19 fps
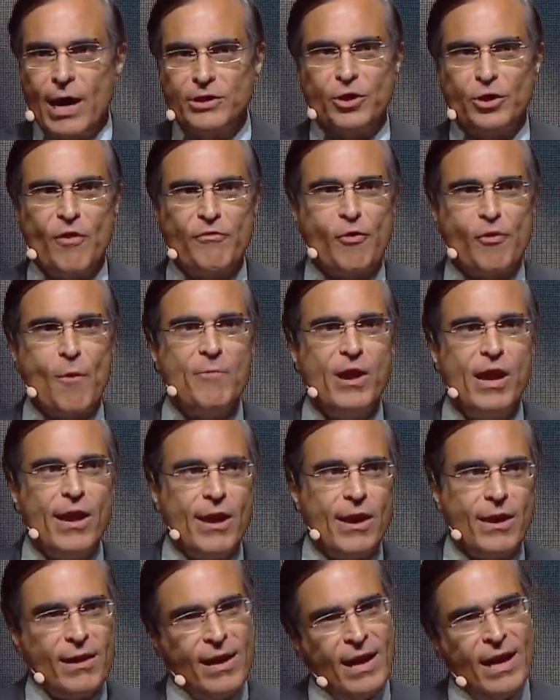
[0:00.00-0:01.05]
So from
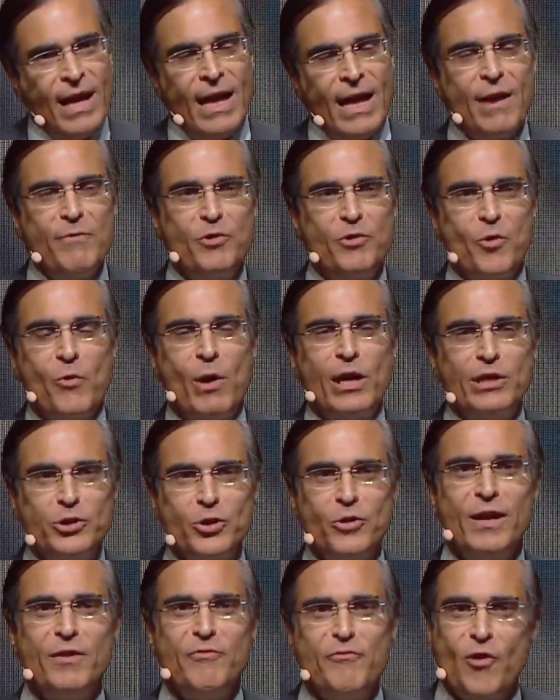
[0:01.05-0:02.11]
here, if you want to
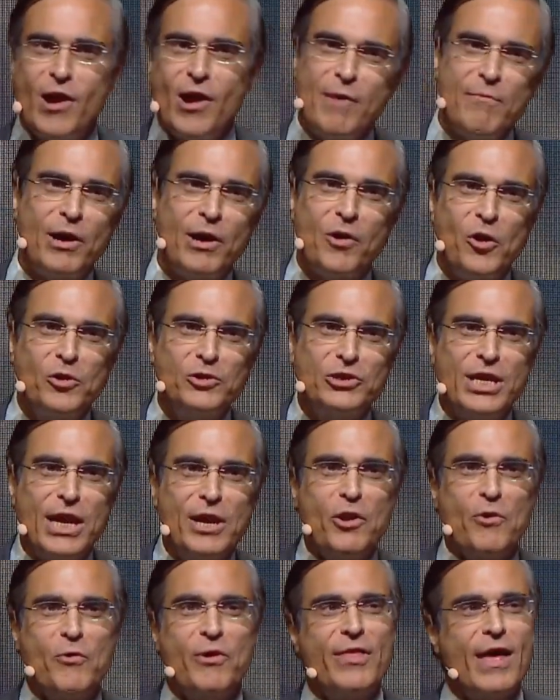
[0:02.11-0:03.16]
live forever,
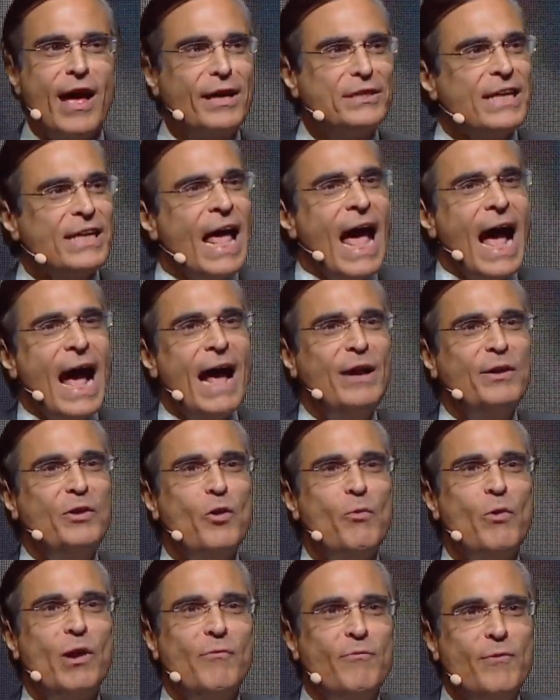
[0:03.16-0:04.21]
continue with us, and you
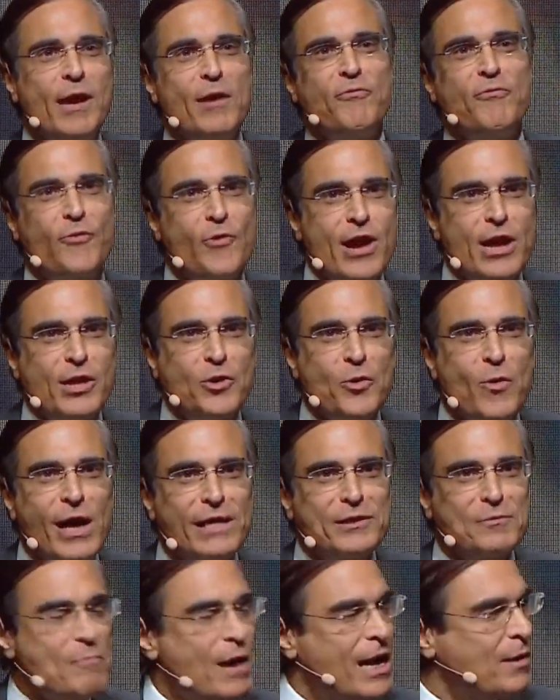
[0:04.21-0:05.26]
will be free to
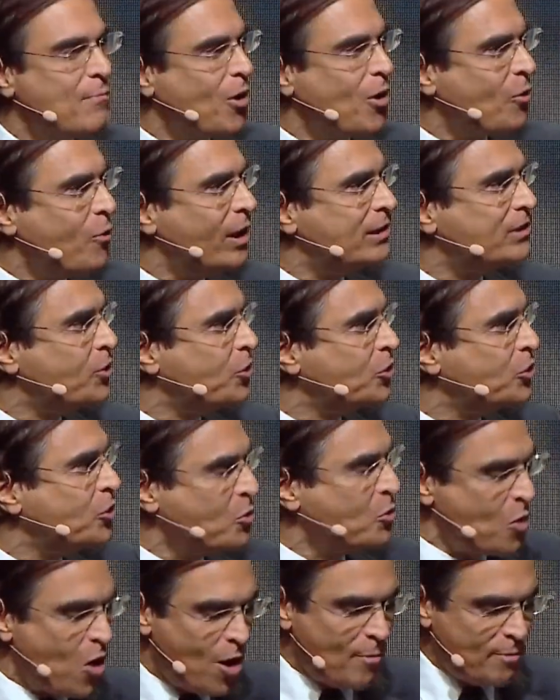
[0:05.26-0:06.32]
ask many more questions
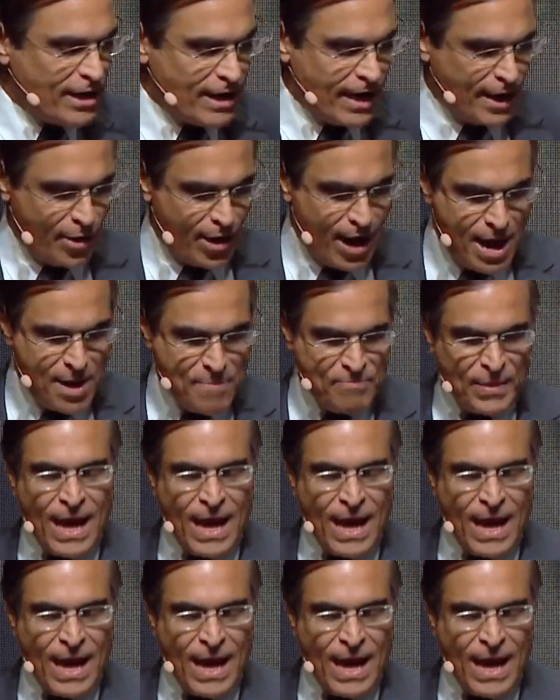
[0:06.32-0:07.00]
to Aubrey de Grey.